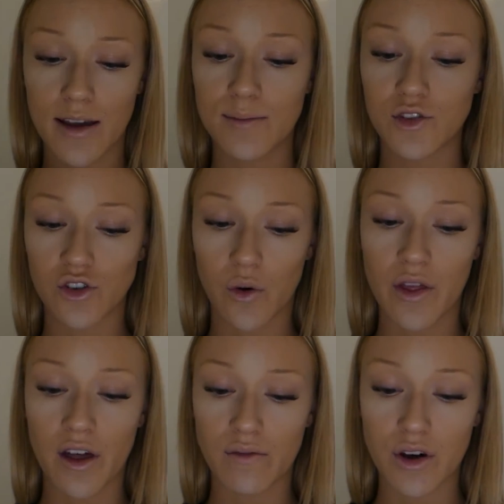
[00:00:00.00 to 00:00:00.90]
I'm so
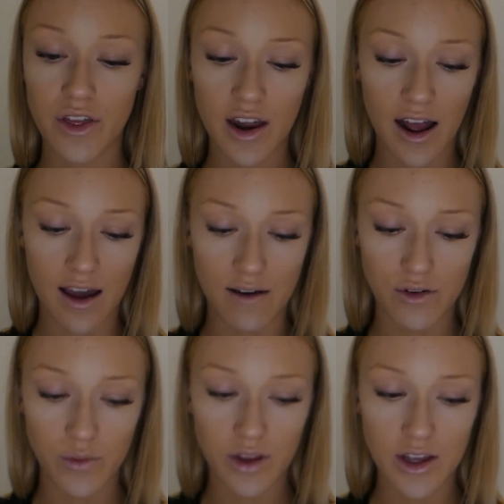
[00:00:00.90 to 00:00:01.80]
in love with it. I
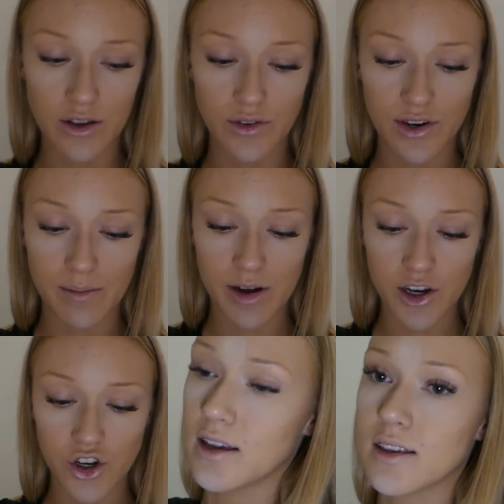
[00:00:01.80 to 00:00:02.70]
haven't really used it much.